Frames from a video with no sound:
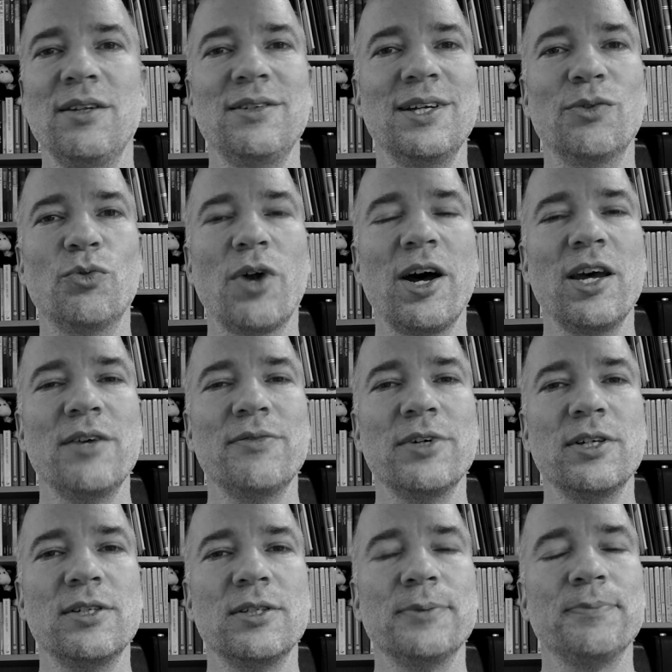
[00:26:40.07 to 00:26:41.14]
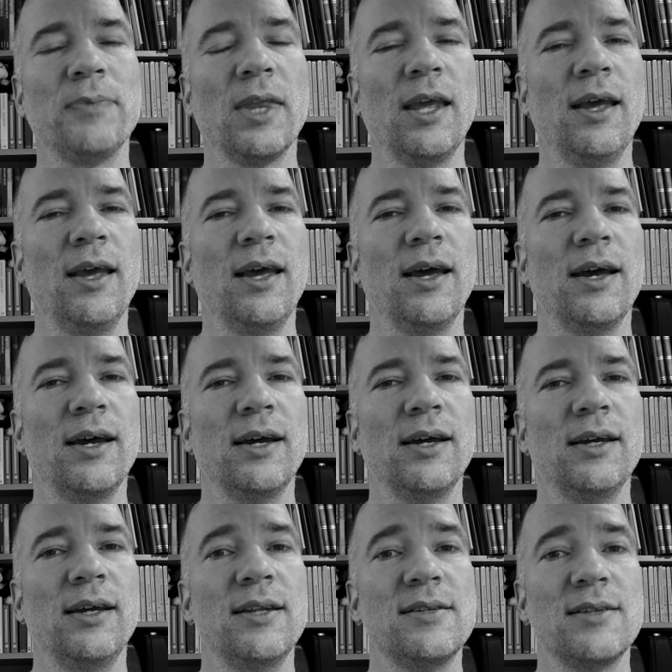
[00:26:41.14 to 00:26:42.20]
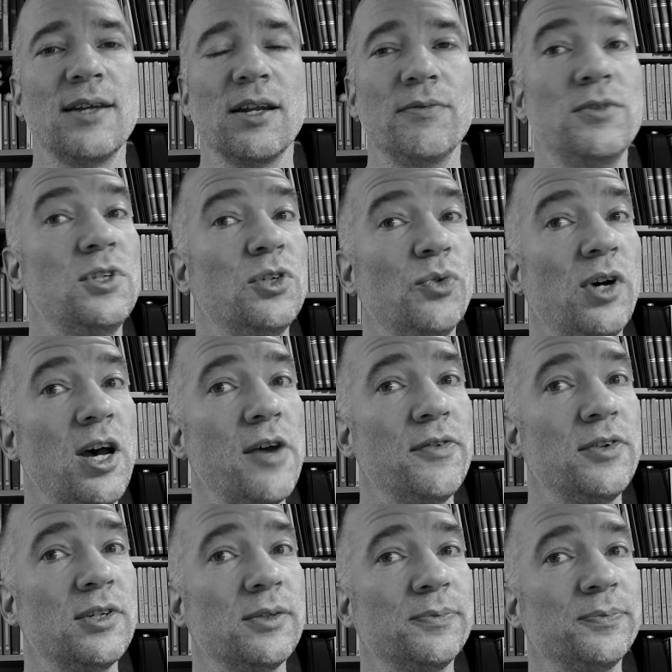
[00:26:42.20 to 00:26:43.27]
derived instead of derived.